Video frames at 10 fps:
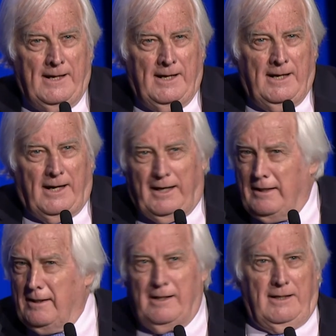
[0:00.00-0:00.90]

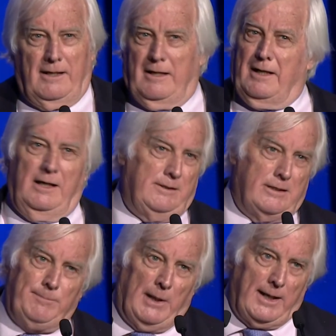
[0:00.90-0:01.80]
and it's
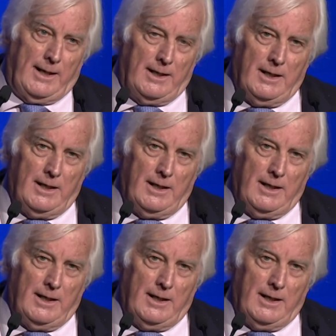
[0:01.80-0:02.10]
Spain.